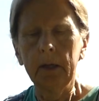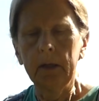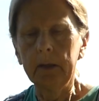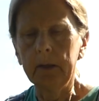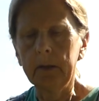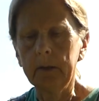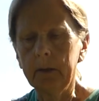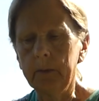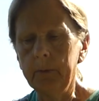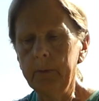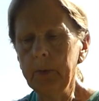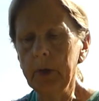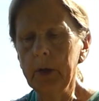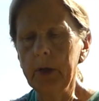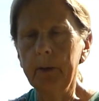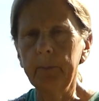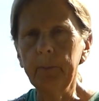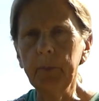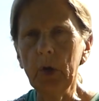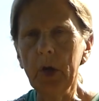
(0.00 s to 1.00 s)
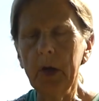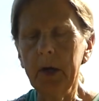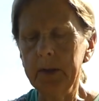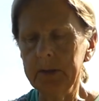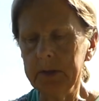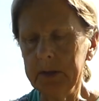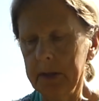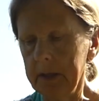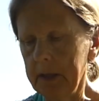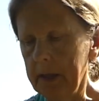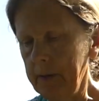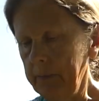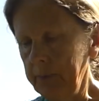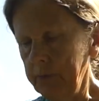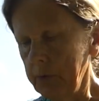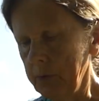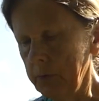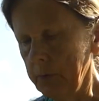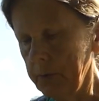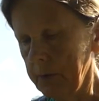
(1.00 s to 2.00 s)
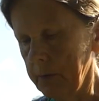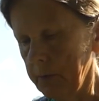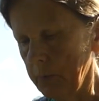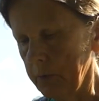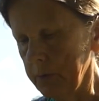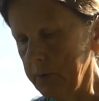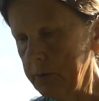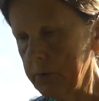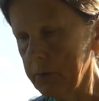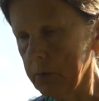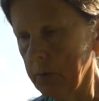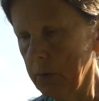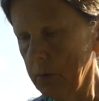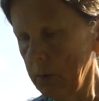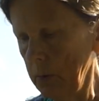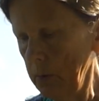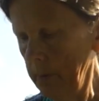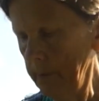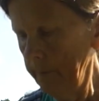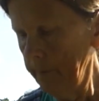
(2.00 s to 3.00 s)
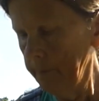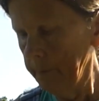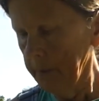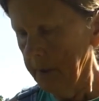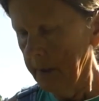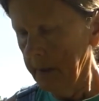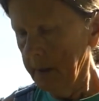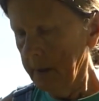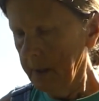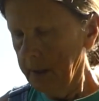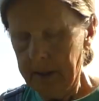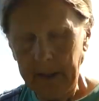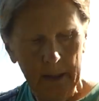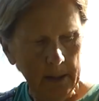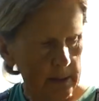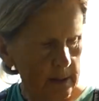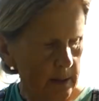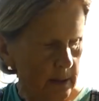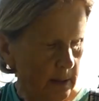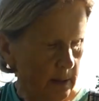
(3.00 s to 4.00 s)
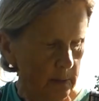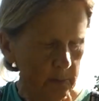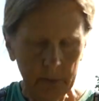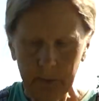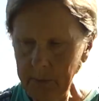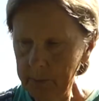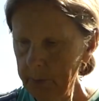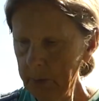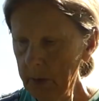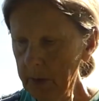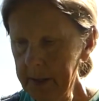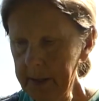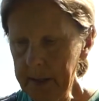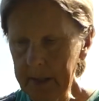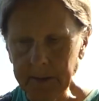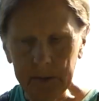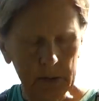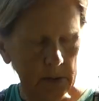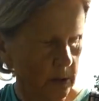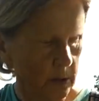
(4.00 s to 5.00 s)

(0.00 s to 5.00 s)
little plant pots and I fill them with soil, and I will plant.